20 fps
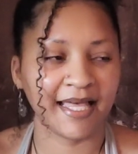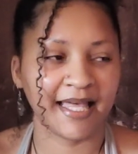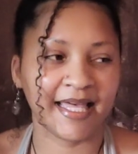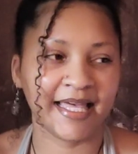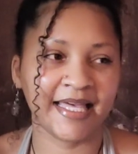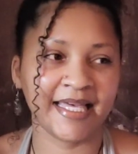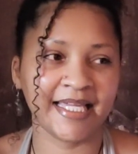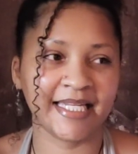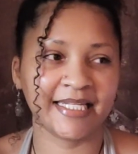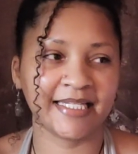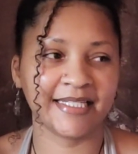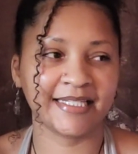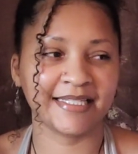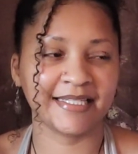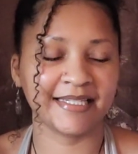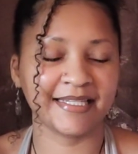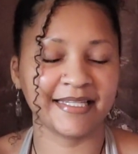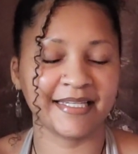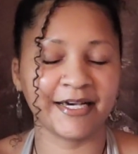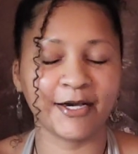And
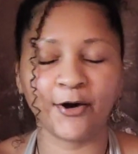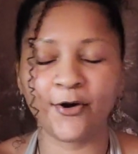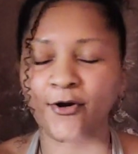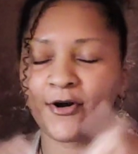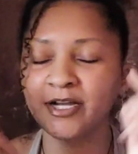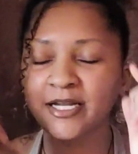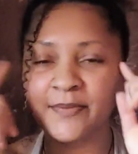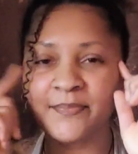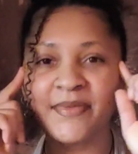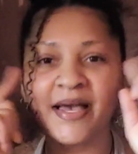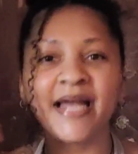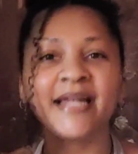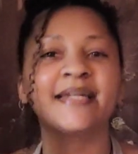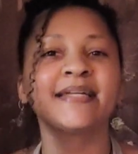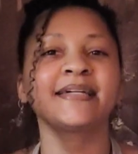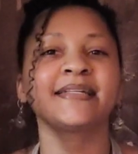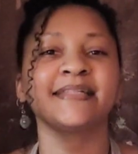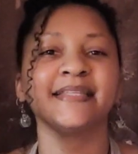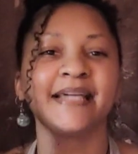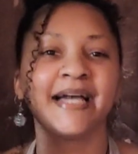
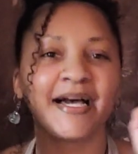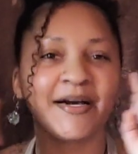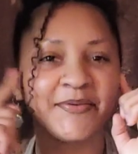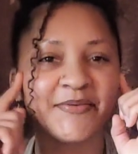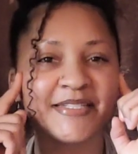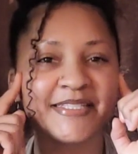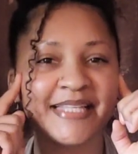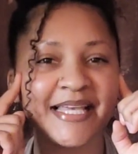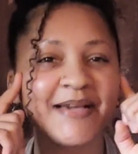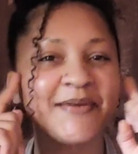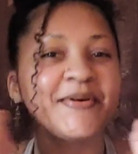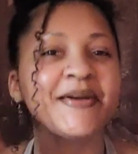automatically, I was like,